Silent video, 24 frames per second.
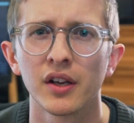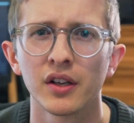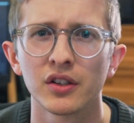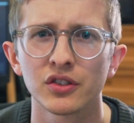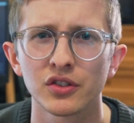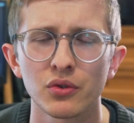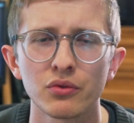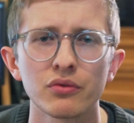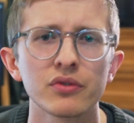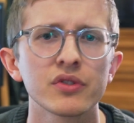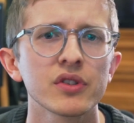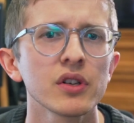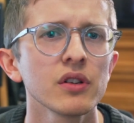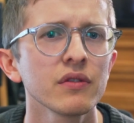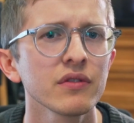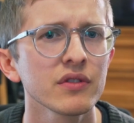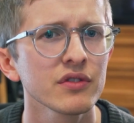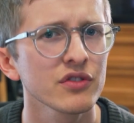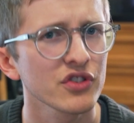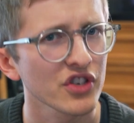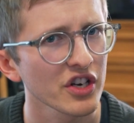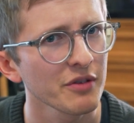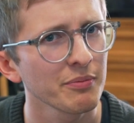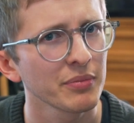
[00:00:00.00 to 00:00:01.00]
So Resolve
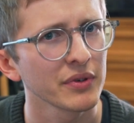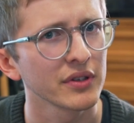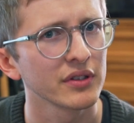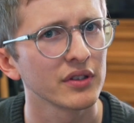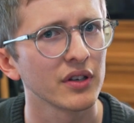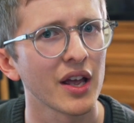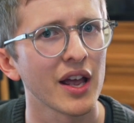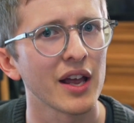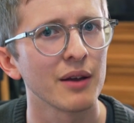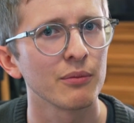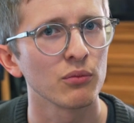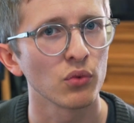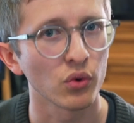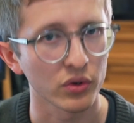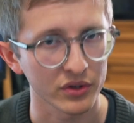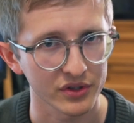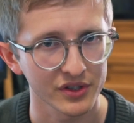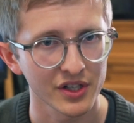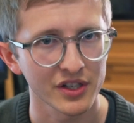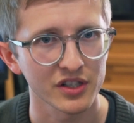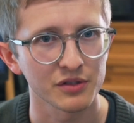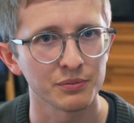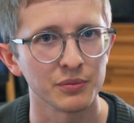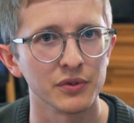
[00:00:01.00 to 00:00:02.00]
is cheaper and more
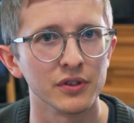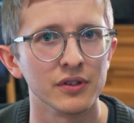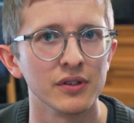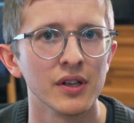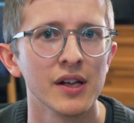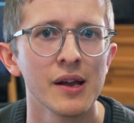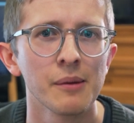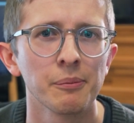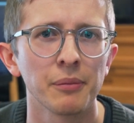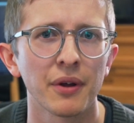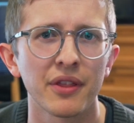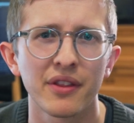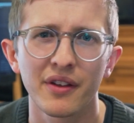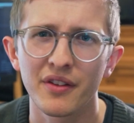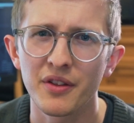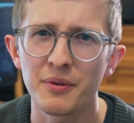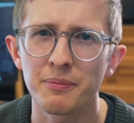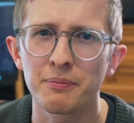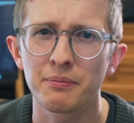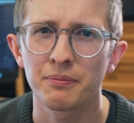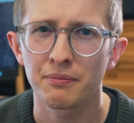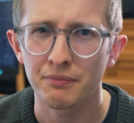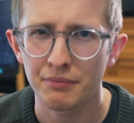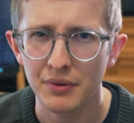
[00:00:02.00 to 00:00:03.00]
accessible, but the
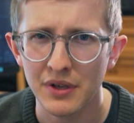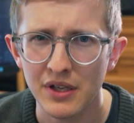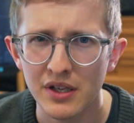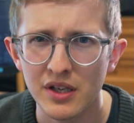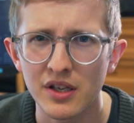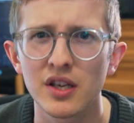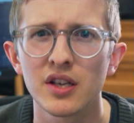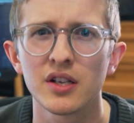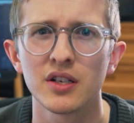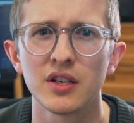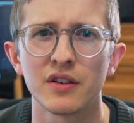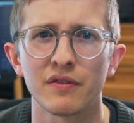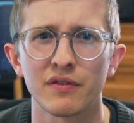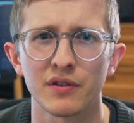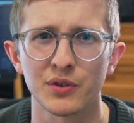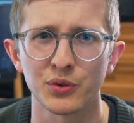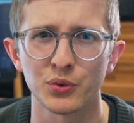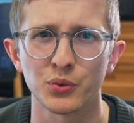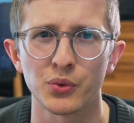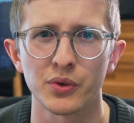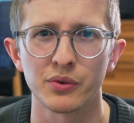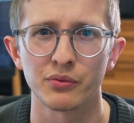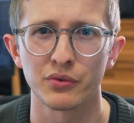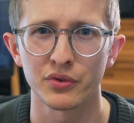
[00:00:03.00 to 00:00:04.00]
other big key difference
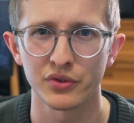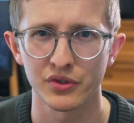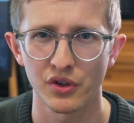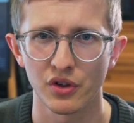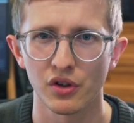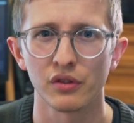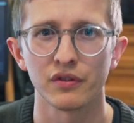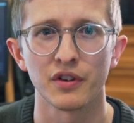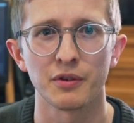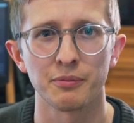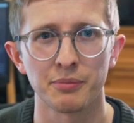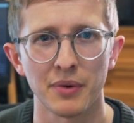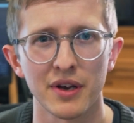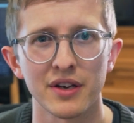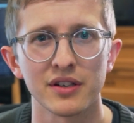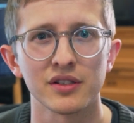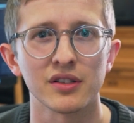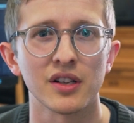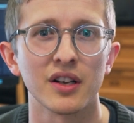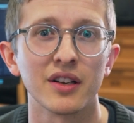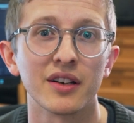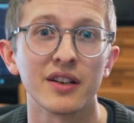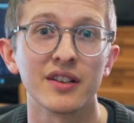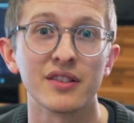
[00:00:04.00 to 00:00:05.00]
between Resolve and
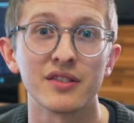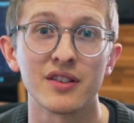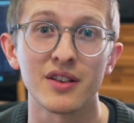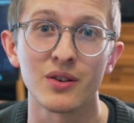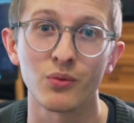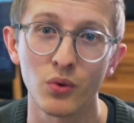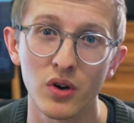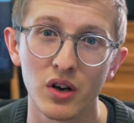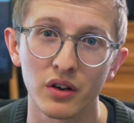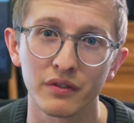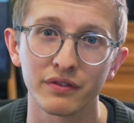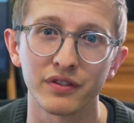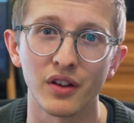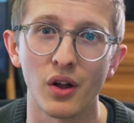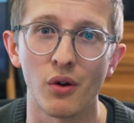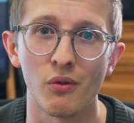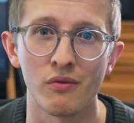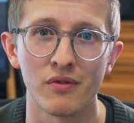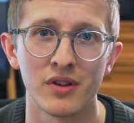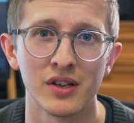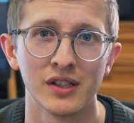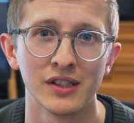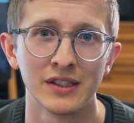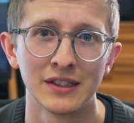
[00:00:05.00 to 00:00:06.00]
Baselight is their workflow.
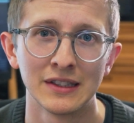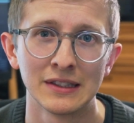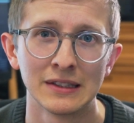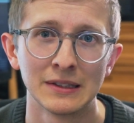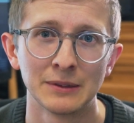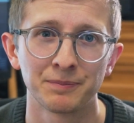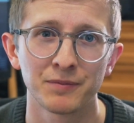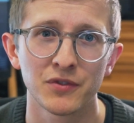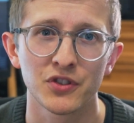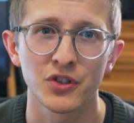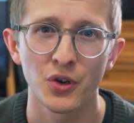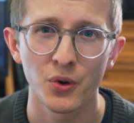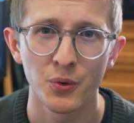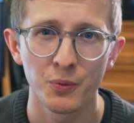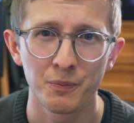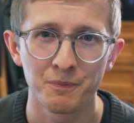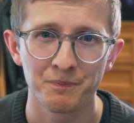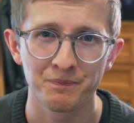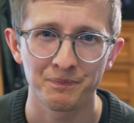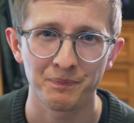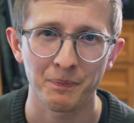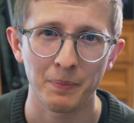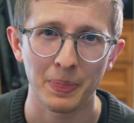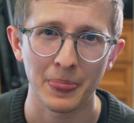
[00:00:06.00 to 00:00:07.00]
So
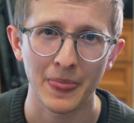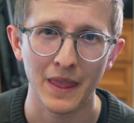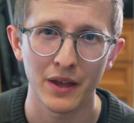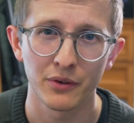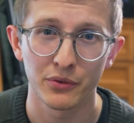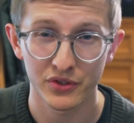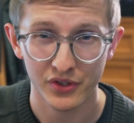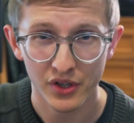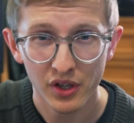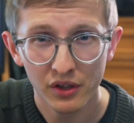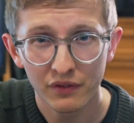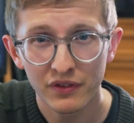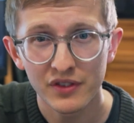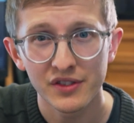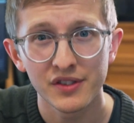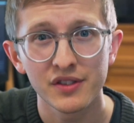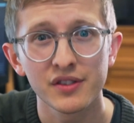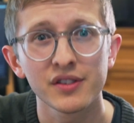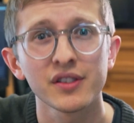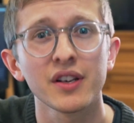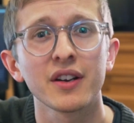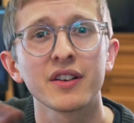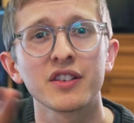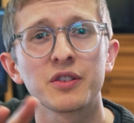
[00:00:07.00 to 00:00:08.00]
Resolve has
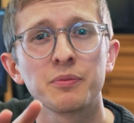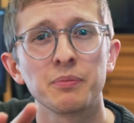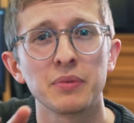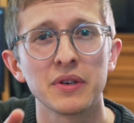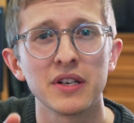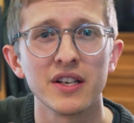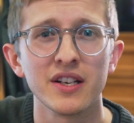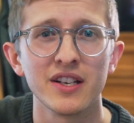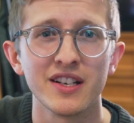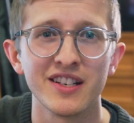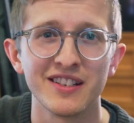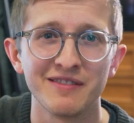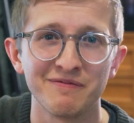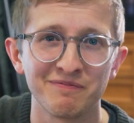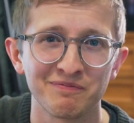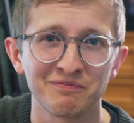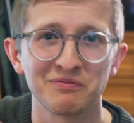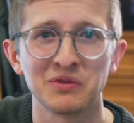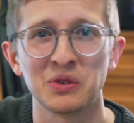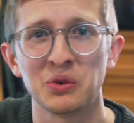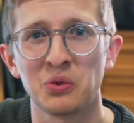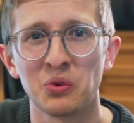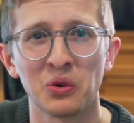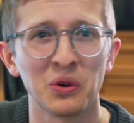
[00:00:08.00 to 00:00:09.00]
decided to be
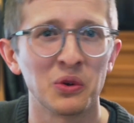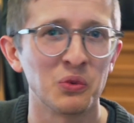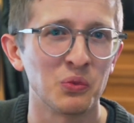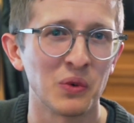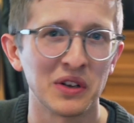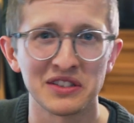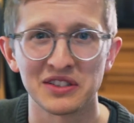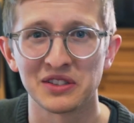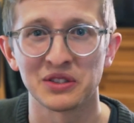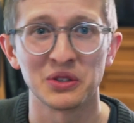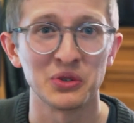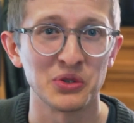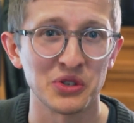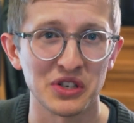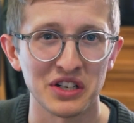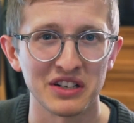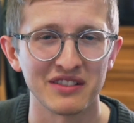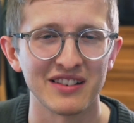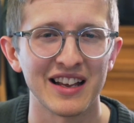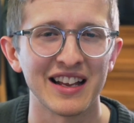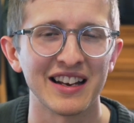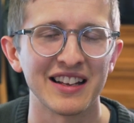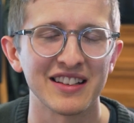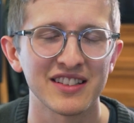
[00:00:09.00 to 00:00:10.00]
an all-in-one solution,
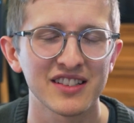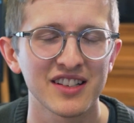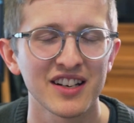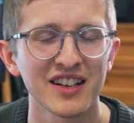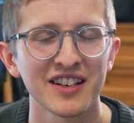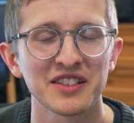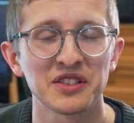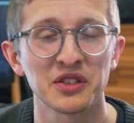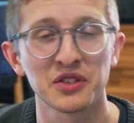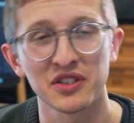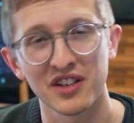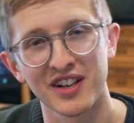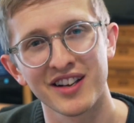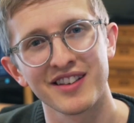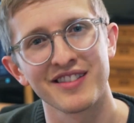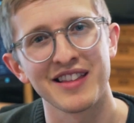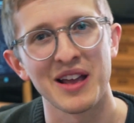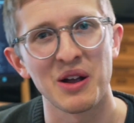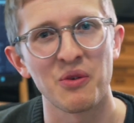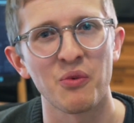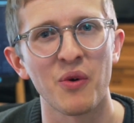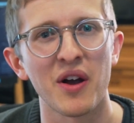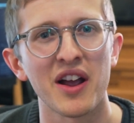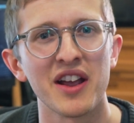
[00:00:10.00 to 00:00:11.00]
and it's kind of designed
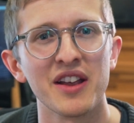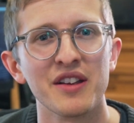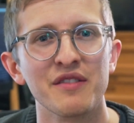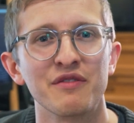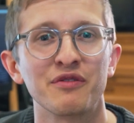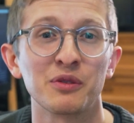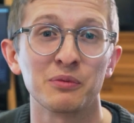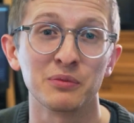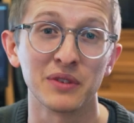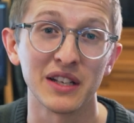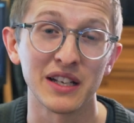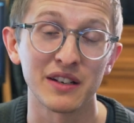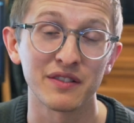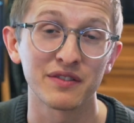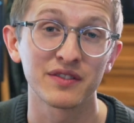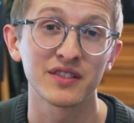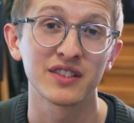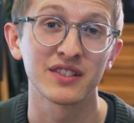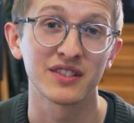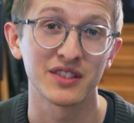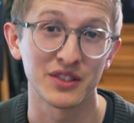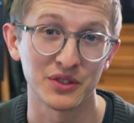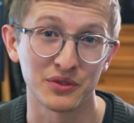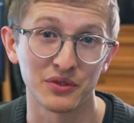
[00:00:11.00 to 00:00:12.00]
that way from
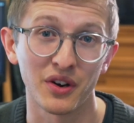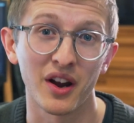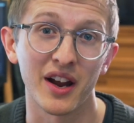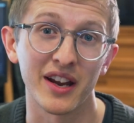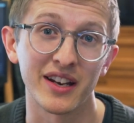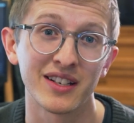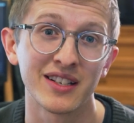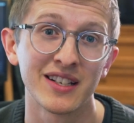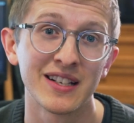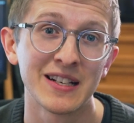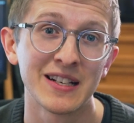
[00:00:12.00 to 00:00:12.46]
left to right.